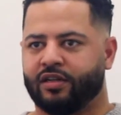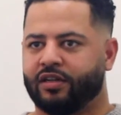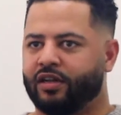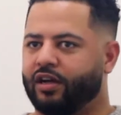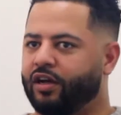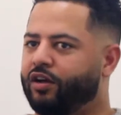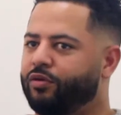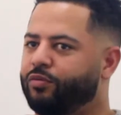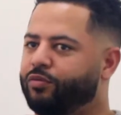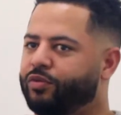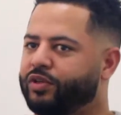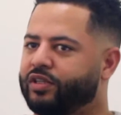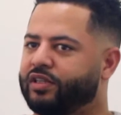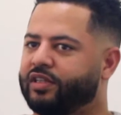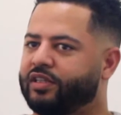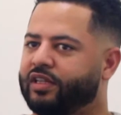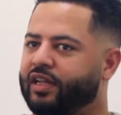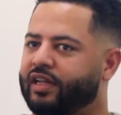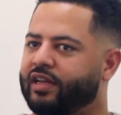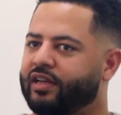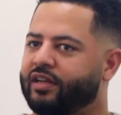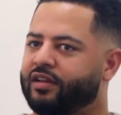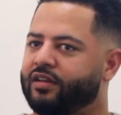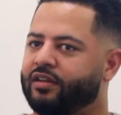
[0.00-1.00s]
Aren't we
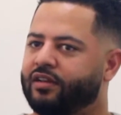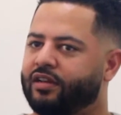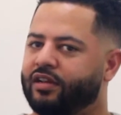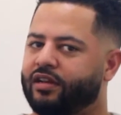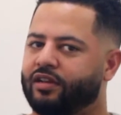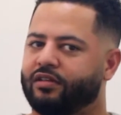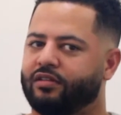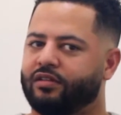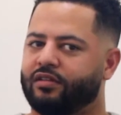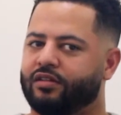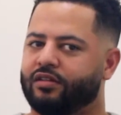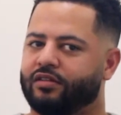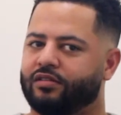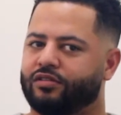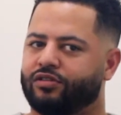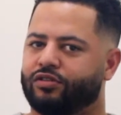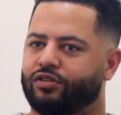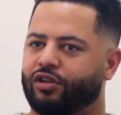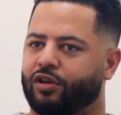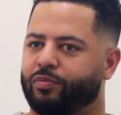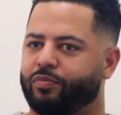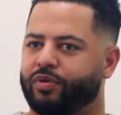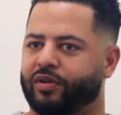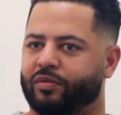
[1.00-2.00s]
then
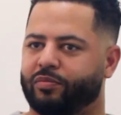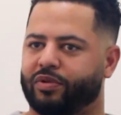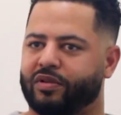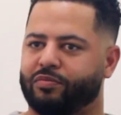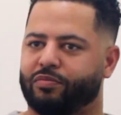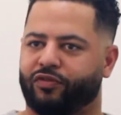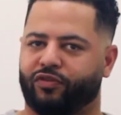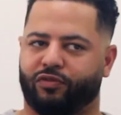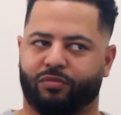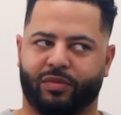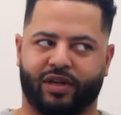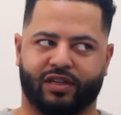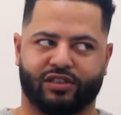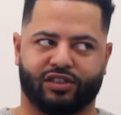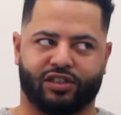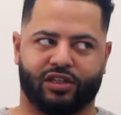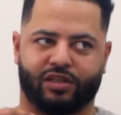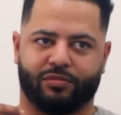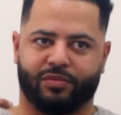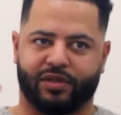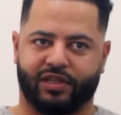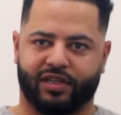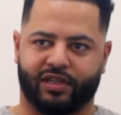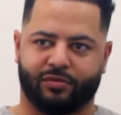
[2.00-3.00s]
stopping people from actually
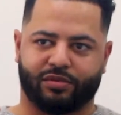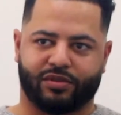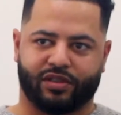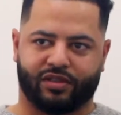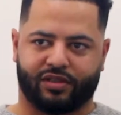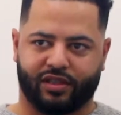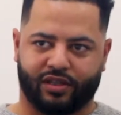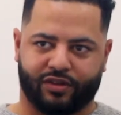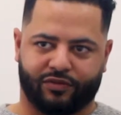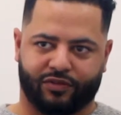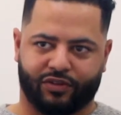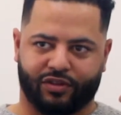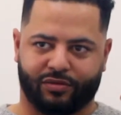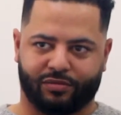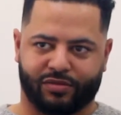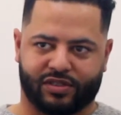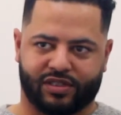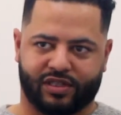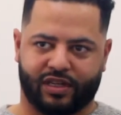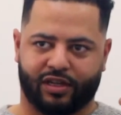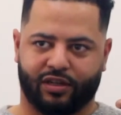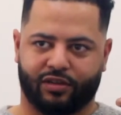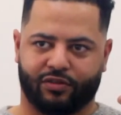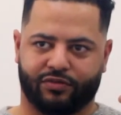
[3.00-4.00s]
being able to think for
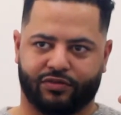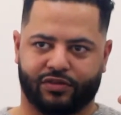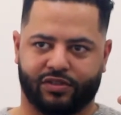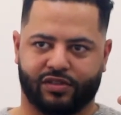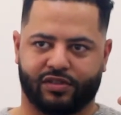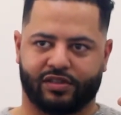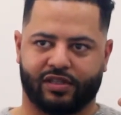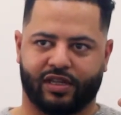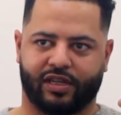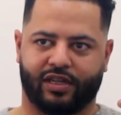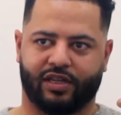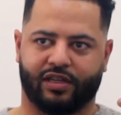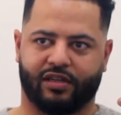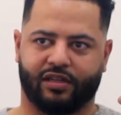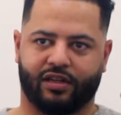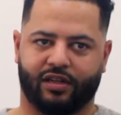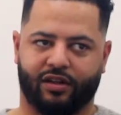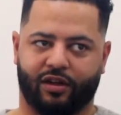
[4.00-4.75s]
themselves and say,